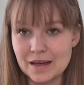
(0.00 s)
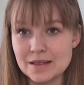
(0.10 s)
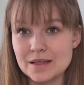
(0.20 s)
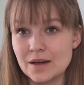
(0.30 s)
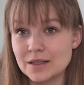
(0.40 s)
I
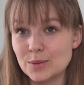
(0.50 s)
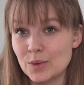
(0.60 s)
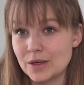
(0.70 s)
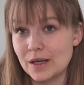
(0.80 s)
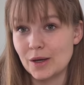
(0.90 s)
started
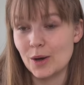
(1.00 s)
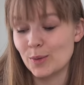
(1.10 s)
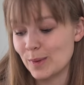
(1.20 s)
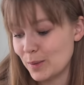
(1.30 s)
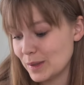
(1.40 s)
working on
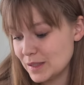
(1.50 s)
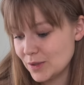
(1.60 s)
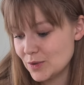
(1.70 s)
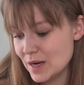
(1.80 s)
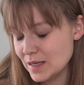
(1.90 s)
my wedding
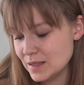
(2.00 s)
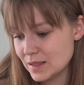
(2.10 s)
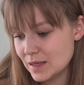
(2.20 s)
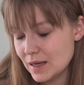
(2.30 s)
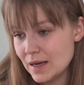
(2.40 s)

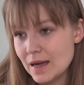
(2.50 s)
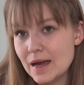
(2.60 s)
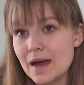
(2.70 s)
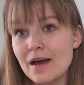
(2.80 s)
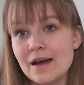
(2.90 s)
dress,
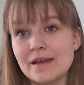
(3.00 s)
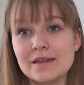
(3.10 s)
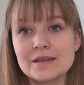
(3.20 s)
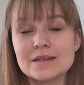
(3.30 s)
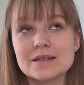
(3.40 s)

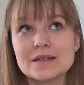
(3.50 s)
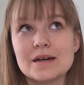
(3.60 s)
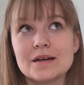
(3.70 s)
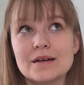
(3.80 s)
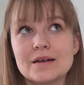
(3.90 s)
and
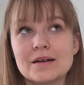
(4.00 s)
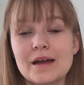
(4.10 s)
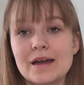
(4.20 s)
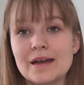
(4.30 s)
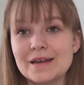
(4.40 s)

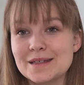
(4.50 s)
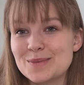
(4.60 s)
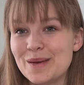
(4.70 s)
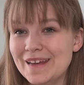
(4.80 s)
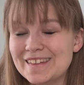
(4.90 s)
it's
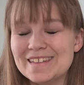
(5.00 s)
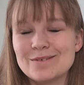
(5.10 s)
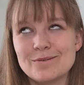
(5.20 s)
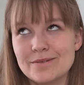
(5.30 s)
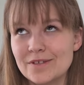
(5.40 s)
been
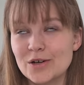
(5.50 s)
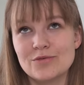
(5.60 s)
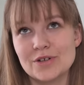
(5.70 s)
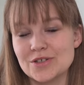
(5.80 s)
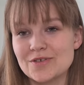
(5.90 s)
very
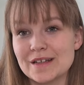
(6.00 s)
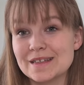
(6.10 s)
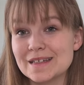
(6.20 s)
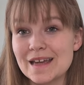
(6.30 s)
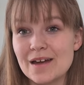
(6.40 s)

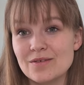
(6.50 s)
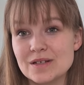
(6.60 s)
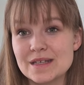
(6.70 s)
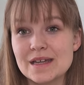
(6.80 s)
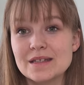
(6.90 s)
frustrating ever
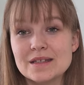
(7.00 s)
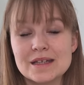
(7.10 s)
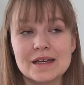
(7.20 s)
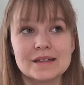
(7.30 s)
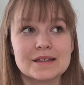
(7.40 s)
since,
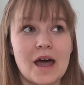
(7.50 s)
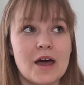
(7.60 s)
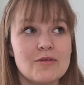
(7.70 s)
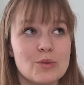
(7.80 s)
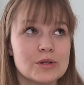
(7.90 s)
and
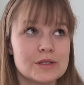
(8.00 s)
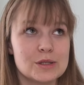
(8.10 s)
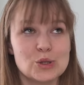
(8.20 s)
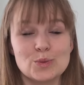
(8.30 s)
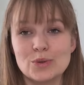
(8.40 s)
I
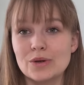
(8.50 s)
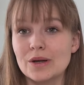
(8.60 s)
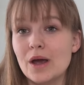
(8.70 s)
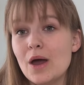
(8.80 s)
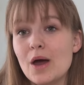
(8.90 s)
wanted to
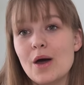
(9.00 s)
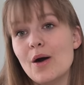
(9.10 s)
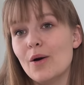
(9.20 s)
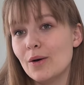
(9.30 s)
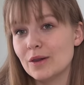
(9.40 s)
pull
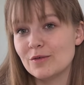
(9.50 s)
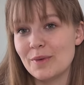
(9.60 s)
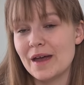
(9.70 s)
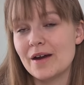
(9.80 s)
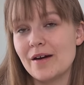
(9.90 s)
all of my
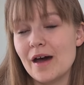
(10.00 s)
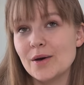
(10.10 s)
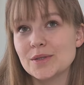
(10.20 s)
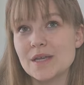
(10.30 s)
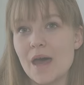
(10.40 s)
hair
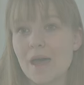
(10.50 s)
out.